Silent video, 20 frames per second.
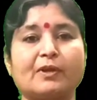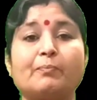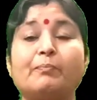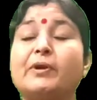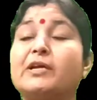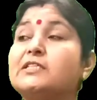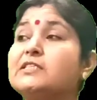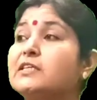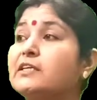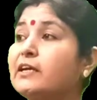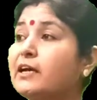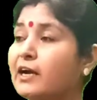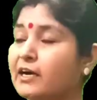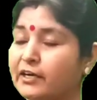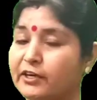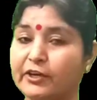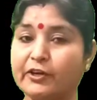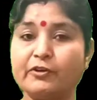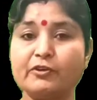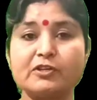Present
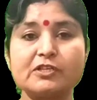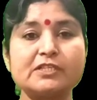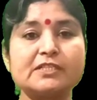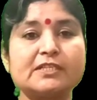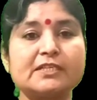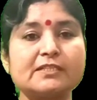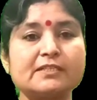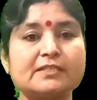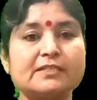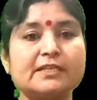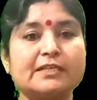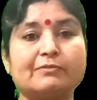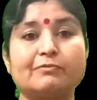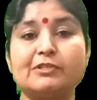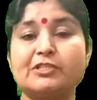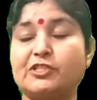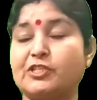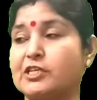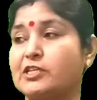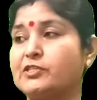continuous tense, it
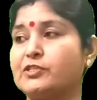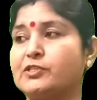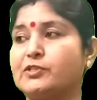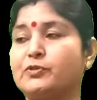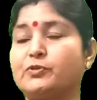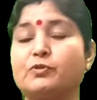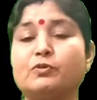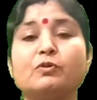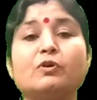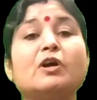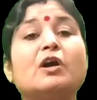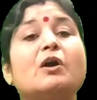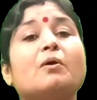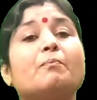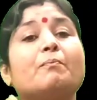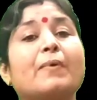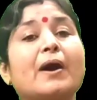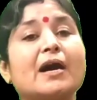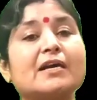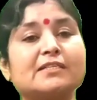will change into
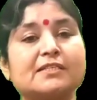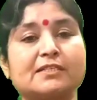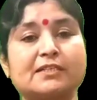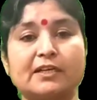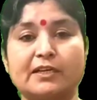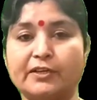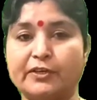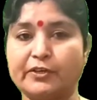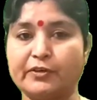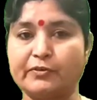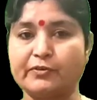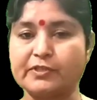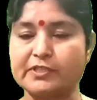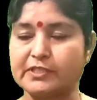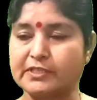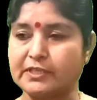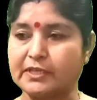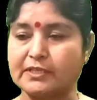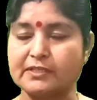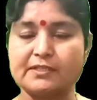past
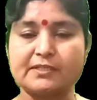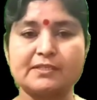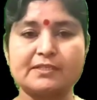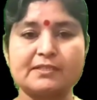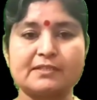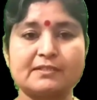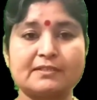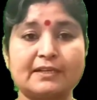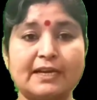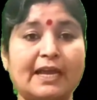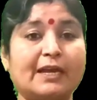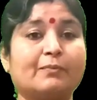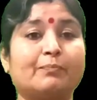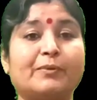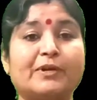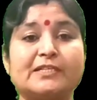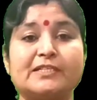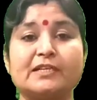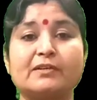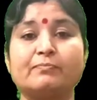continuous tense. Like
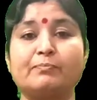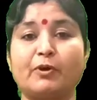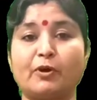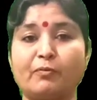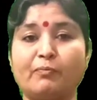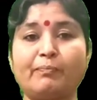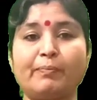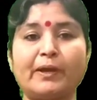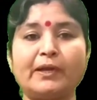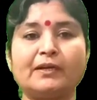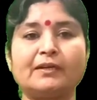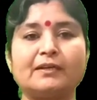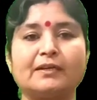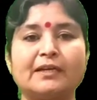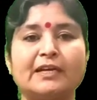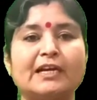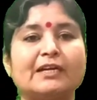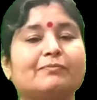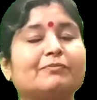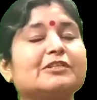present perfect,
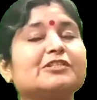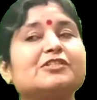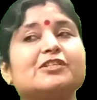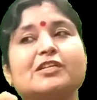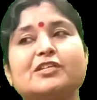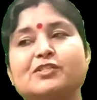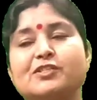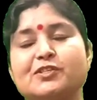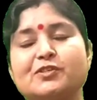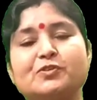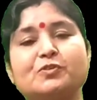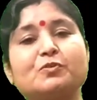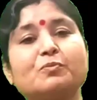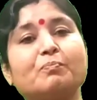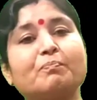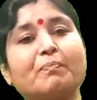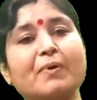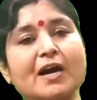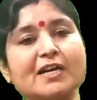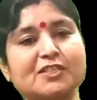it will change
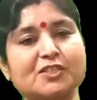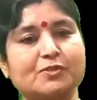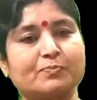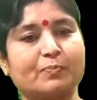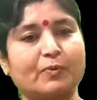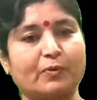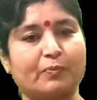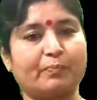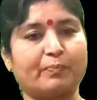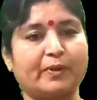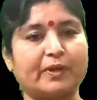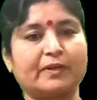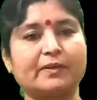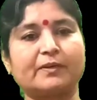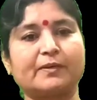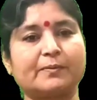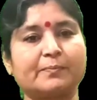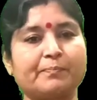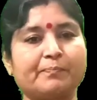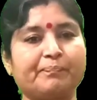into past
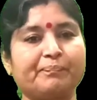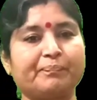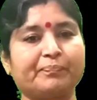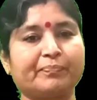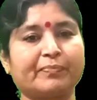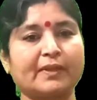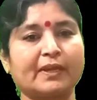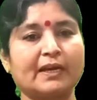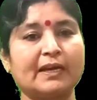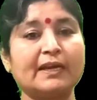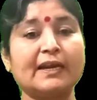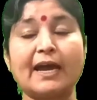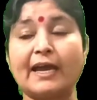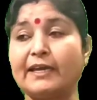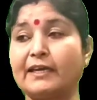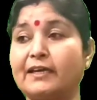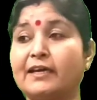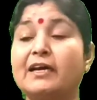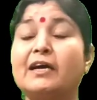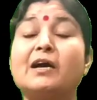perfect.
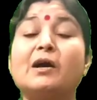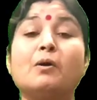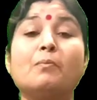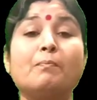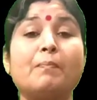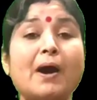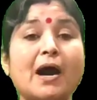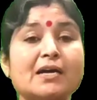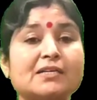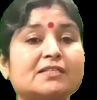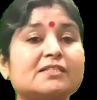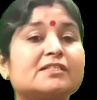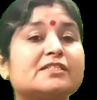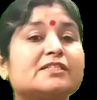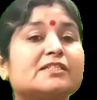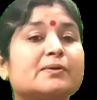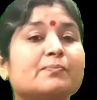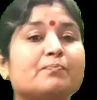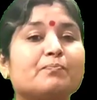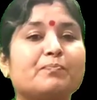Like past
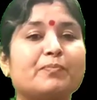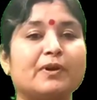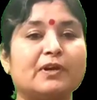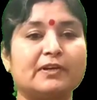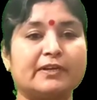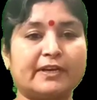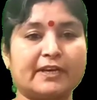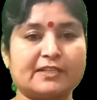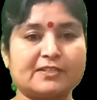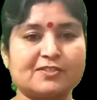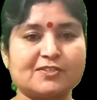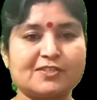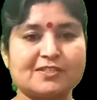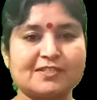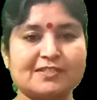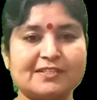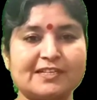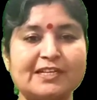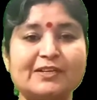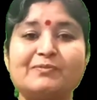simple
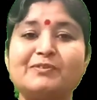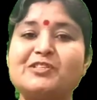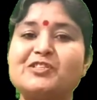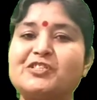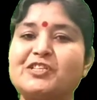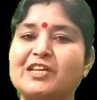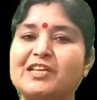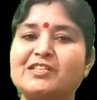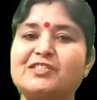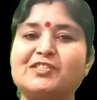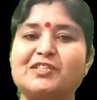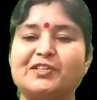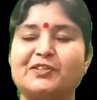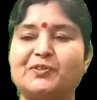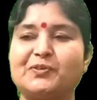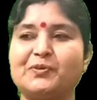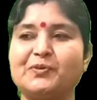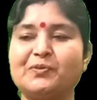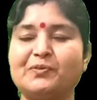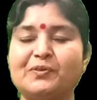tense, it will change
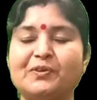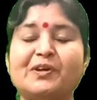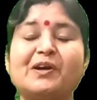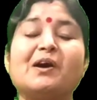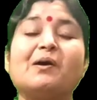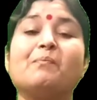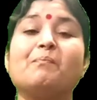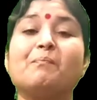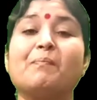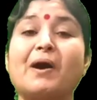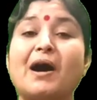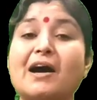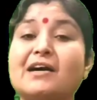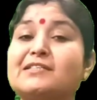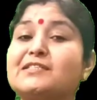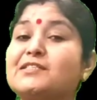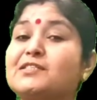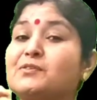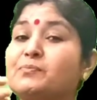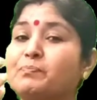into
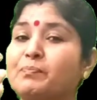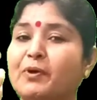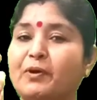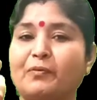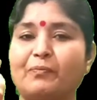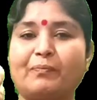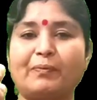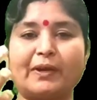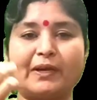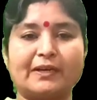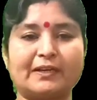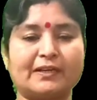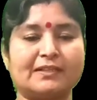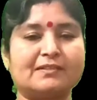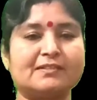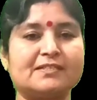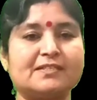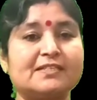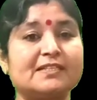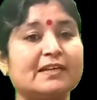past perfect
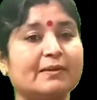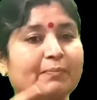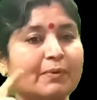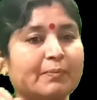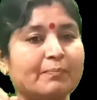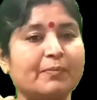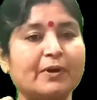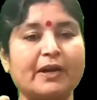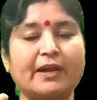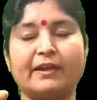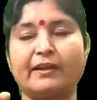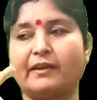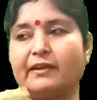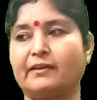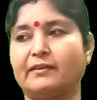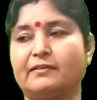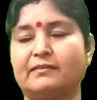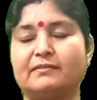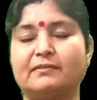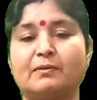tense. Remember
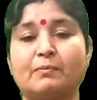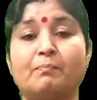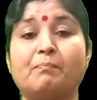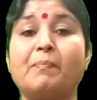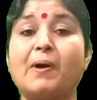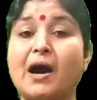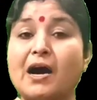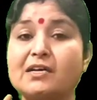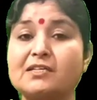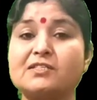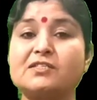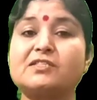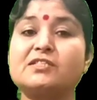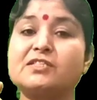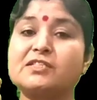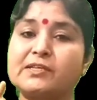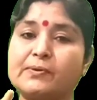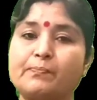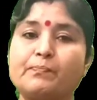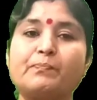again,
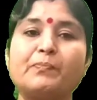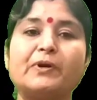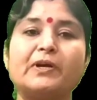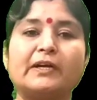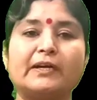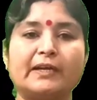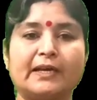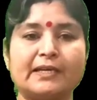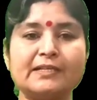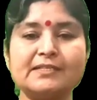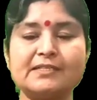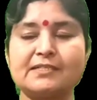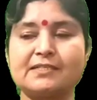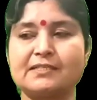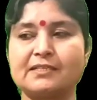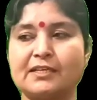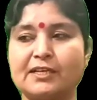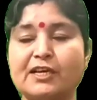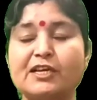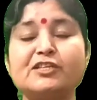past simple
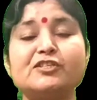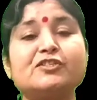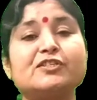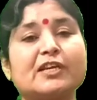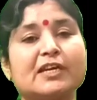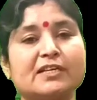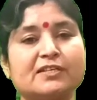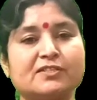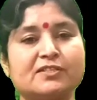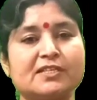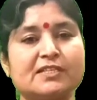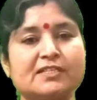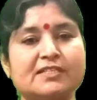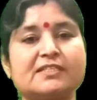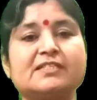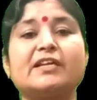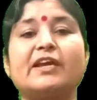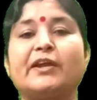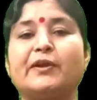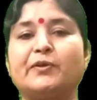tense
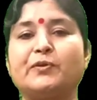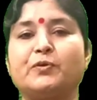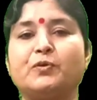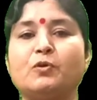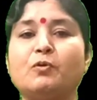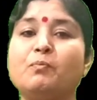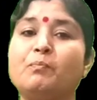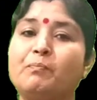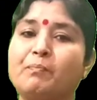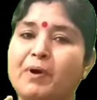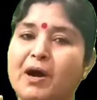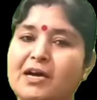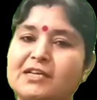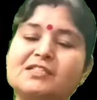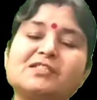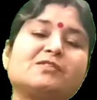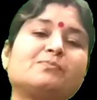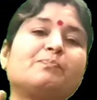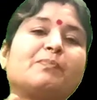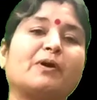changes into
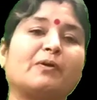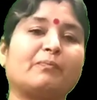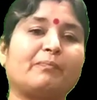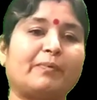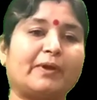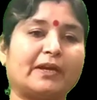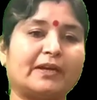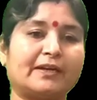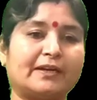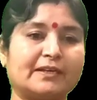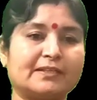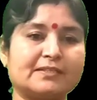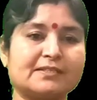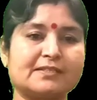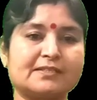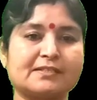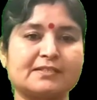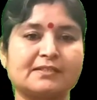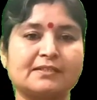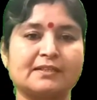past perfect
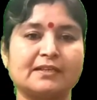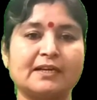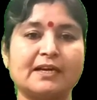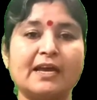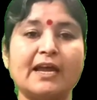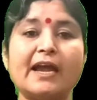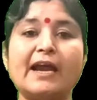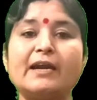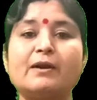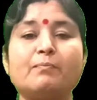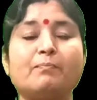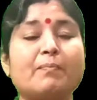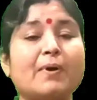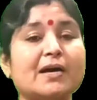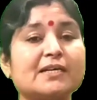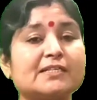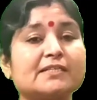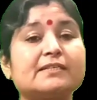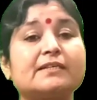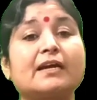tense. And
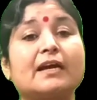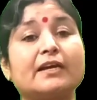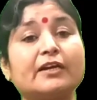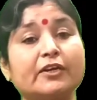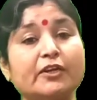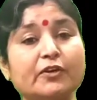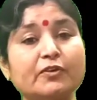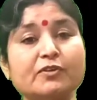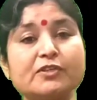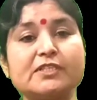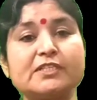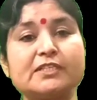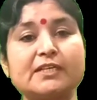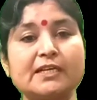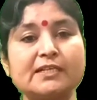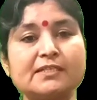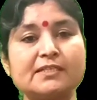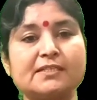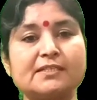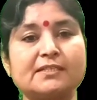past continuous
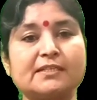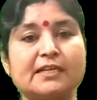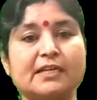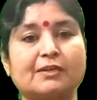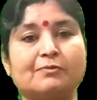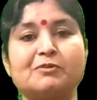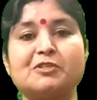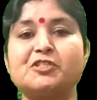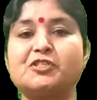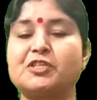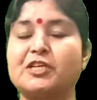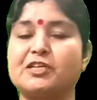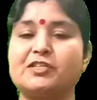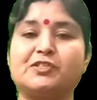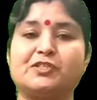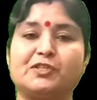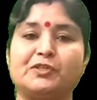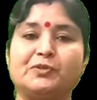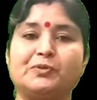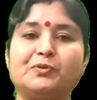tense, it will
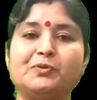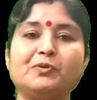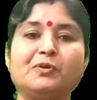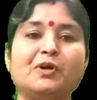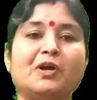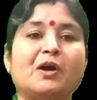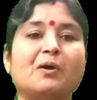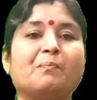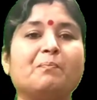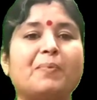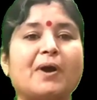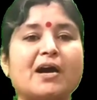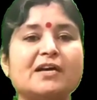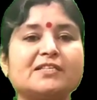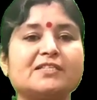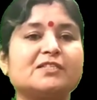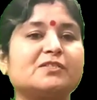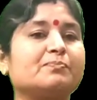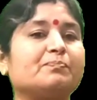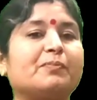change into
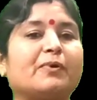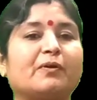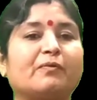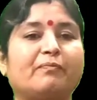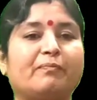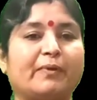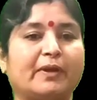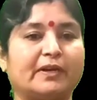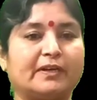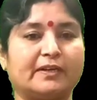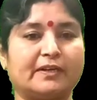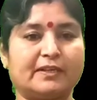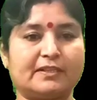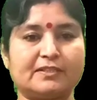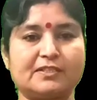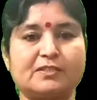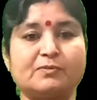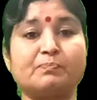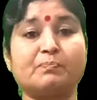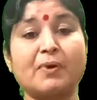past perfect
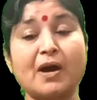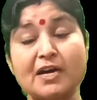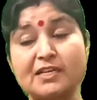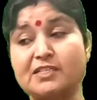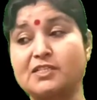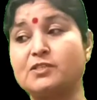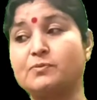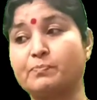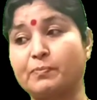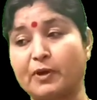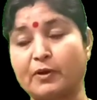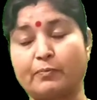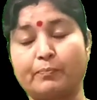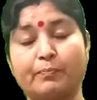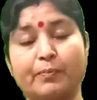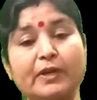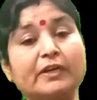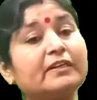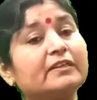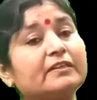tense. Past
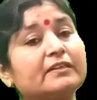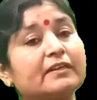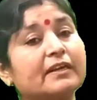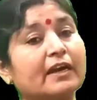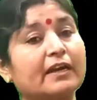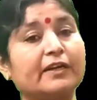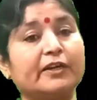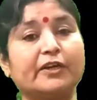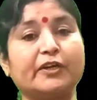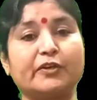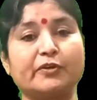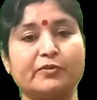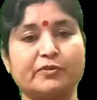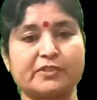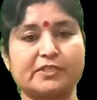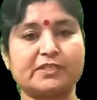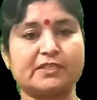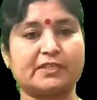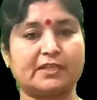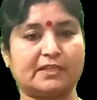perfect
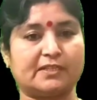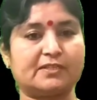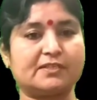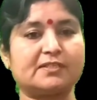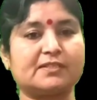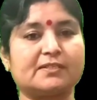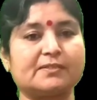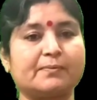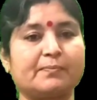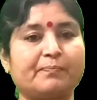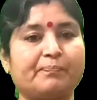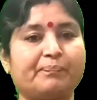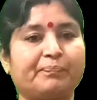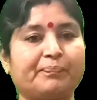continuous tense.